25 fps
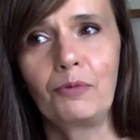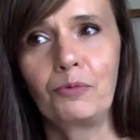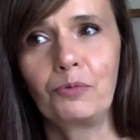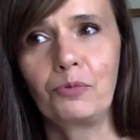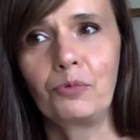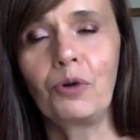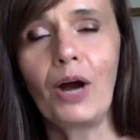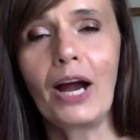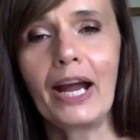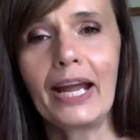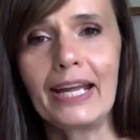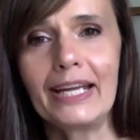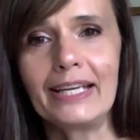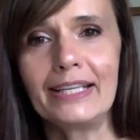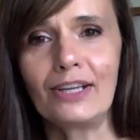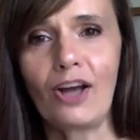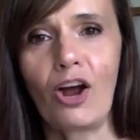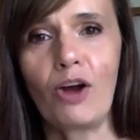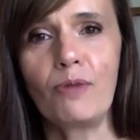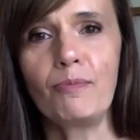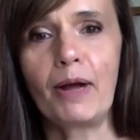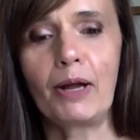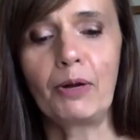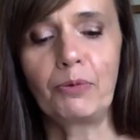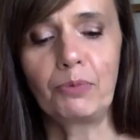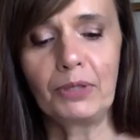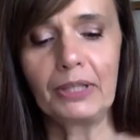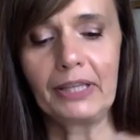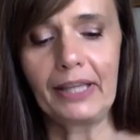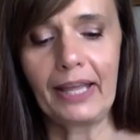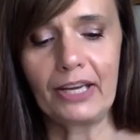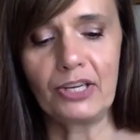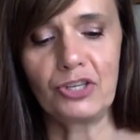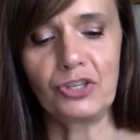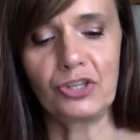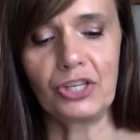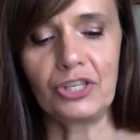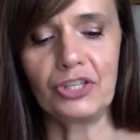right? Are my
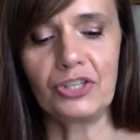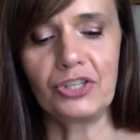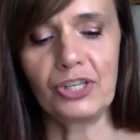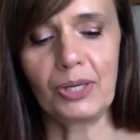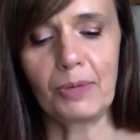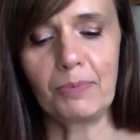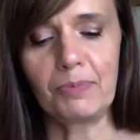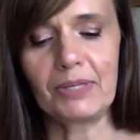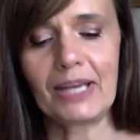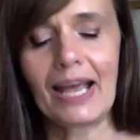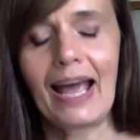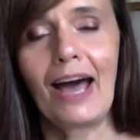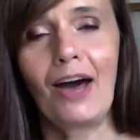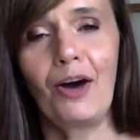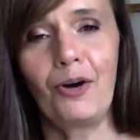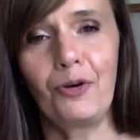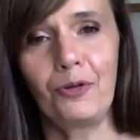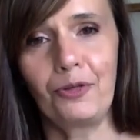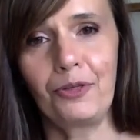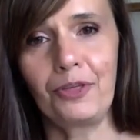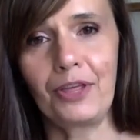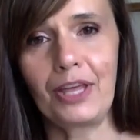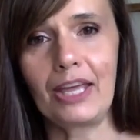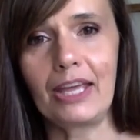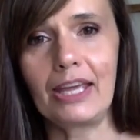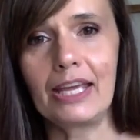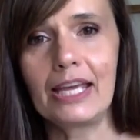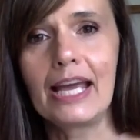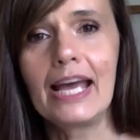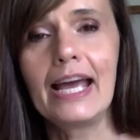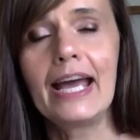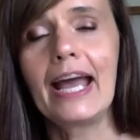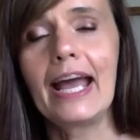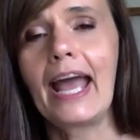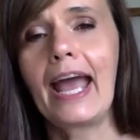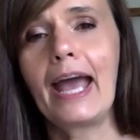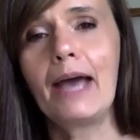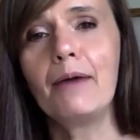relationships healthy?
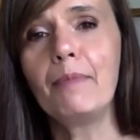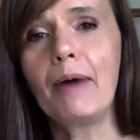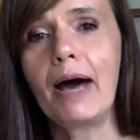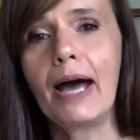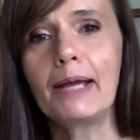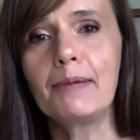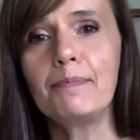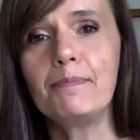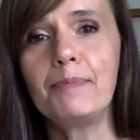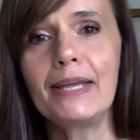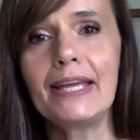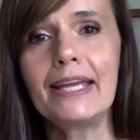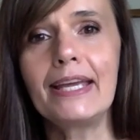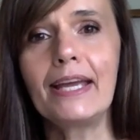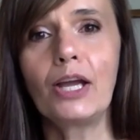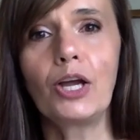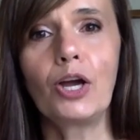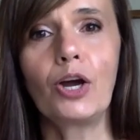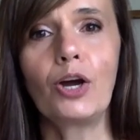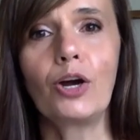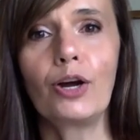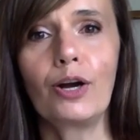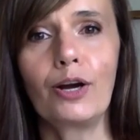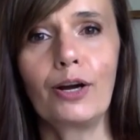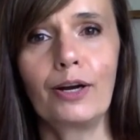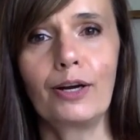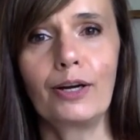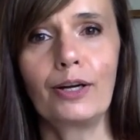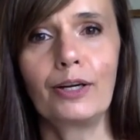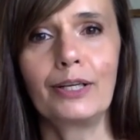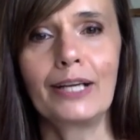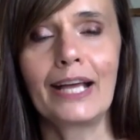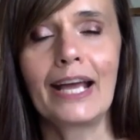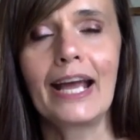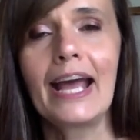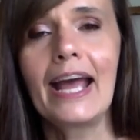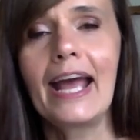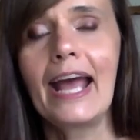Am I being
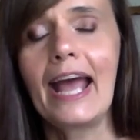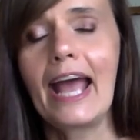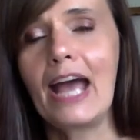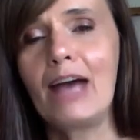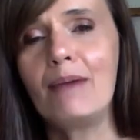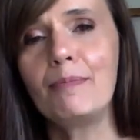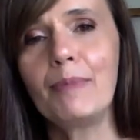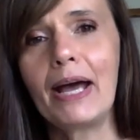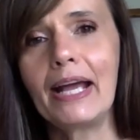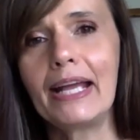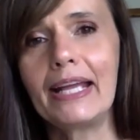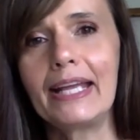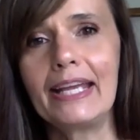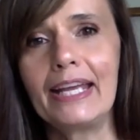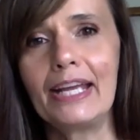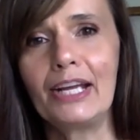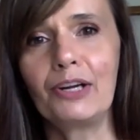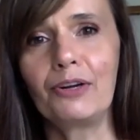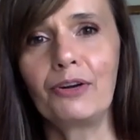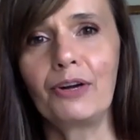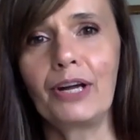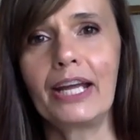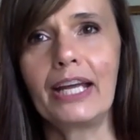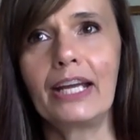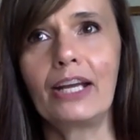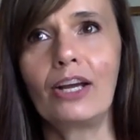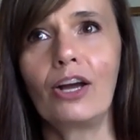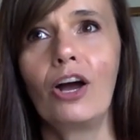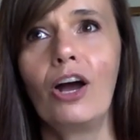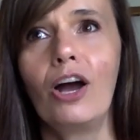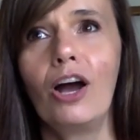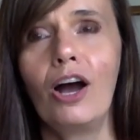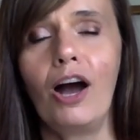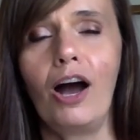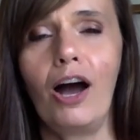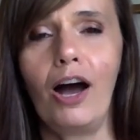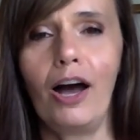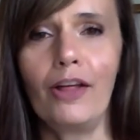heard? Am I hearing
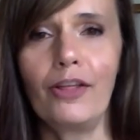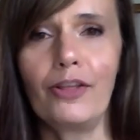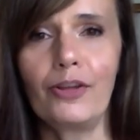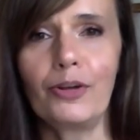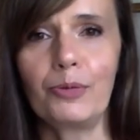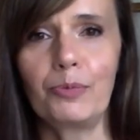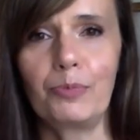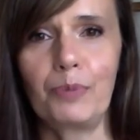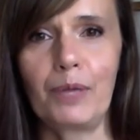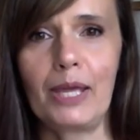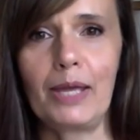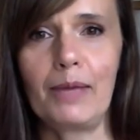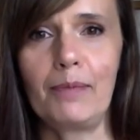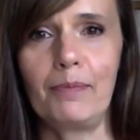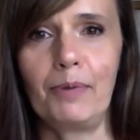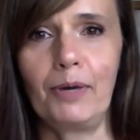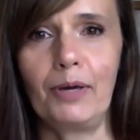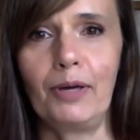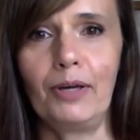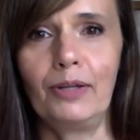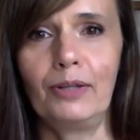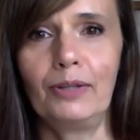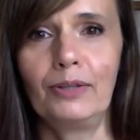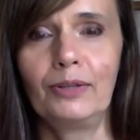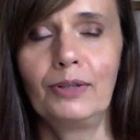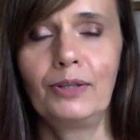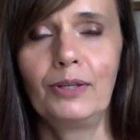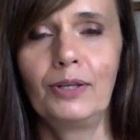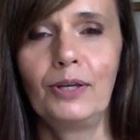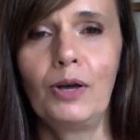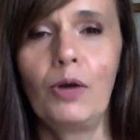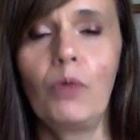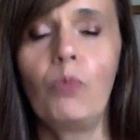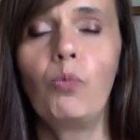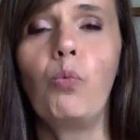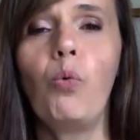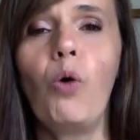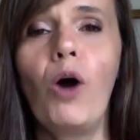other people?
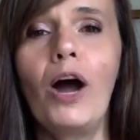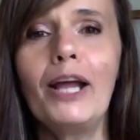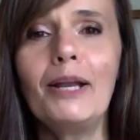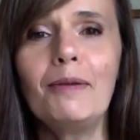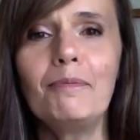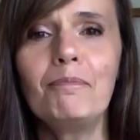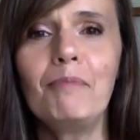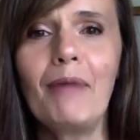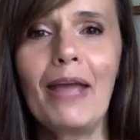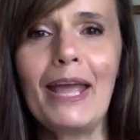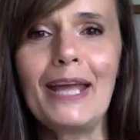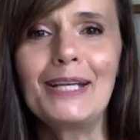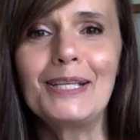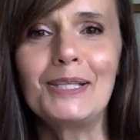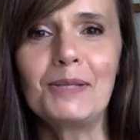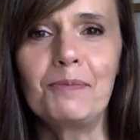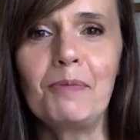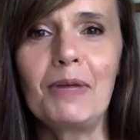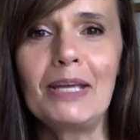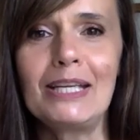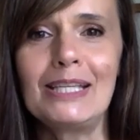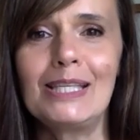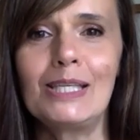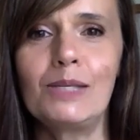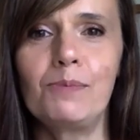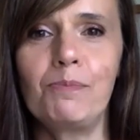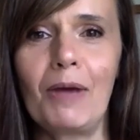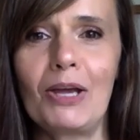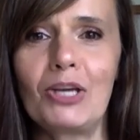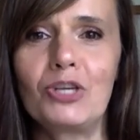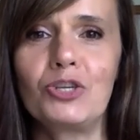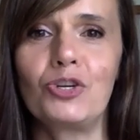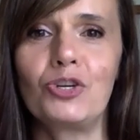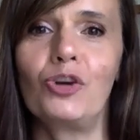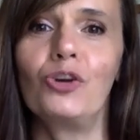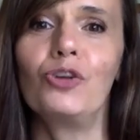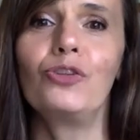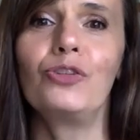What makes me
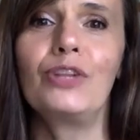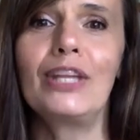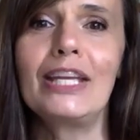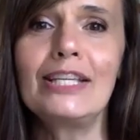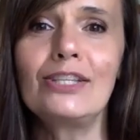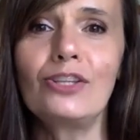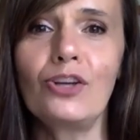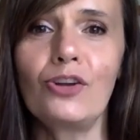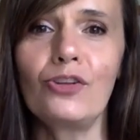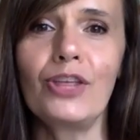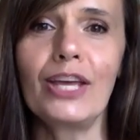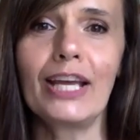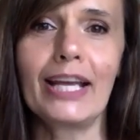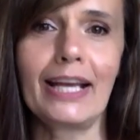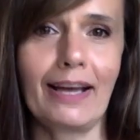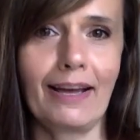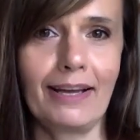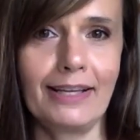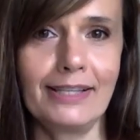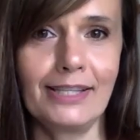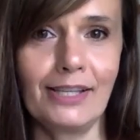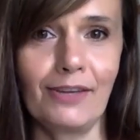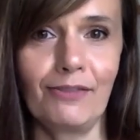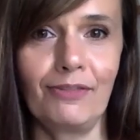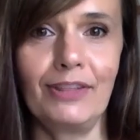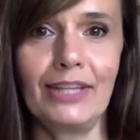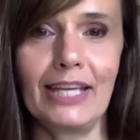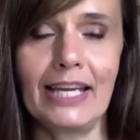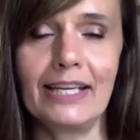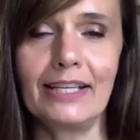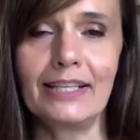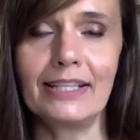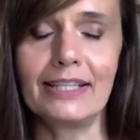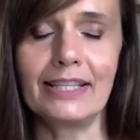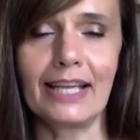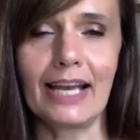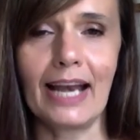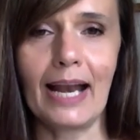special? These are the kinds of
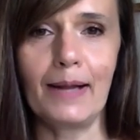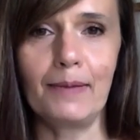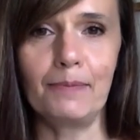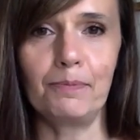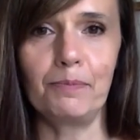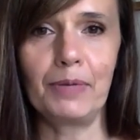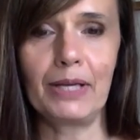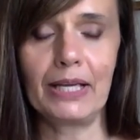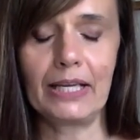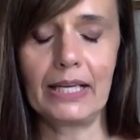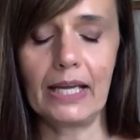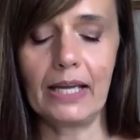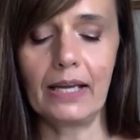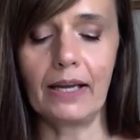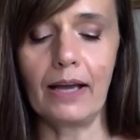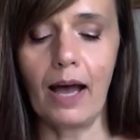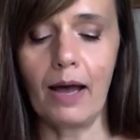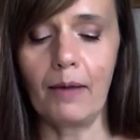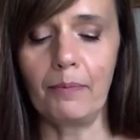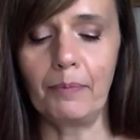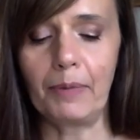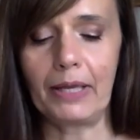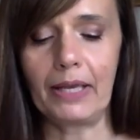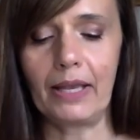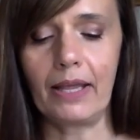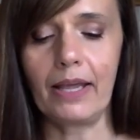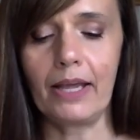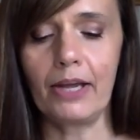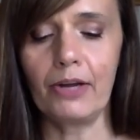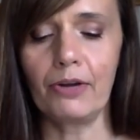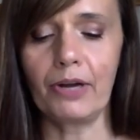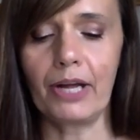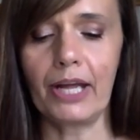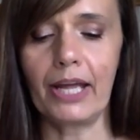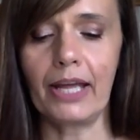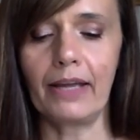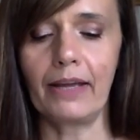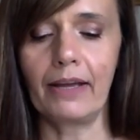things that I'm picking up and
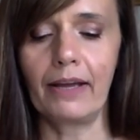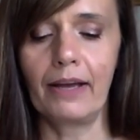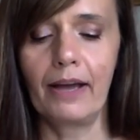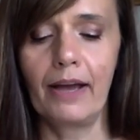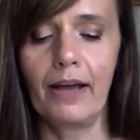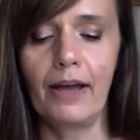hearing